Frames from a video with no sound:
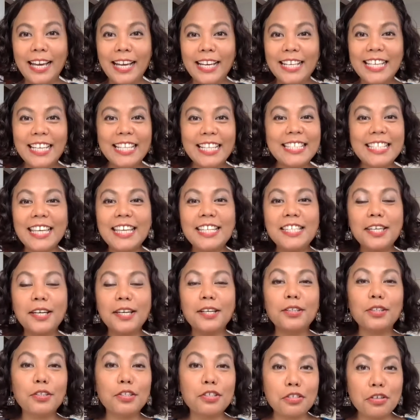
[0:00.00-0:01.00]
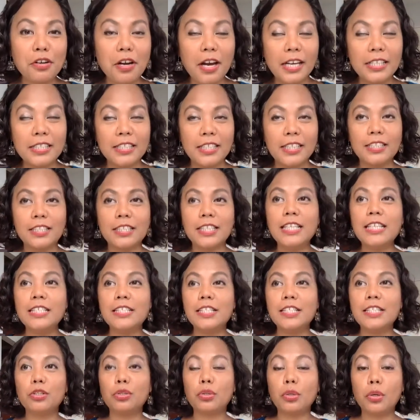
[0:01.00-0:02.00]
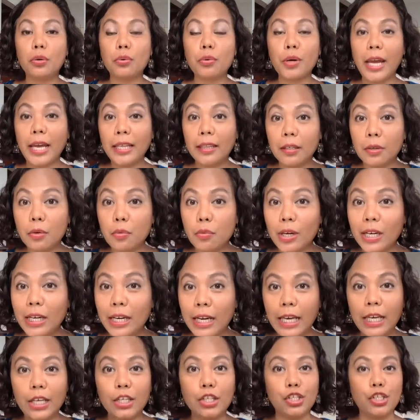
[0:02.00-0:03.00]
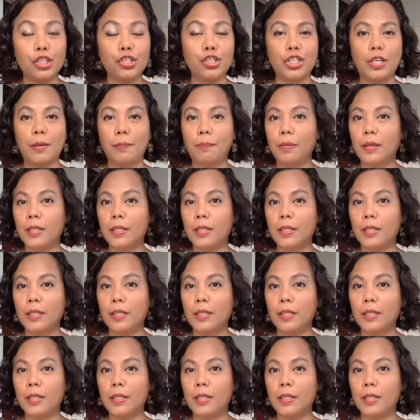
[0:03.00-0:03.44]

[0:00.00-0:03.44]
It's easier to trust. It's easier to create a relationship.